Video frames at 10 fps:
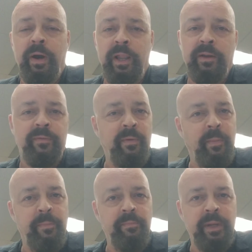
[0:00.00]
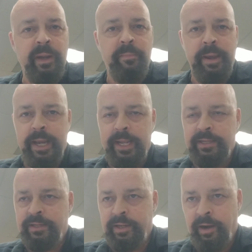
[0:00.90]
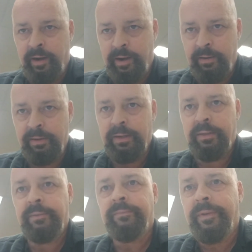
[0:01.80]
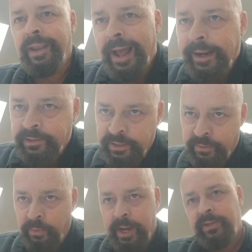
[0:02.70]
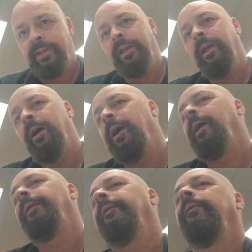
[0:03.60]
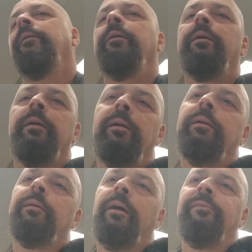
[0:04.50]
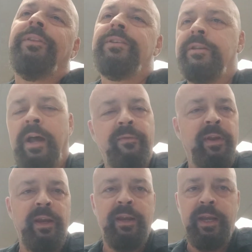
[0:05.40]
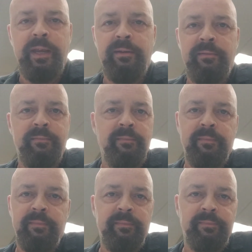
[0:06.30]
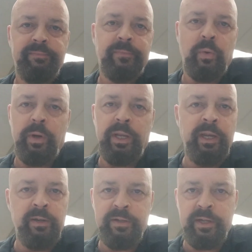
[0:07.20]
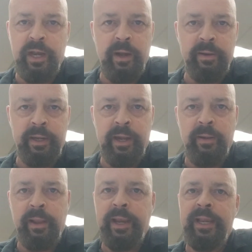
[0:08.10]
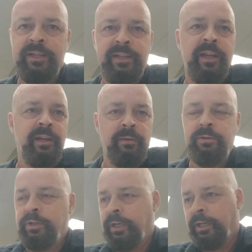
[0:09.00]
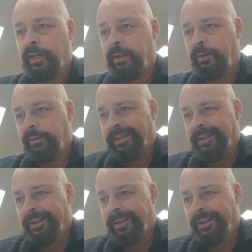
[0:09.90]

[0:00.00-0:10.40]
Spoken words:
I look for, you know, bands that are not just resting on the stuff they did 20 years ago, you know, like, is the new shit killer?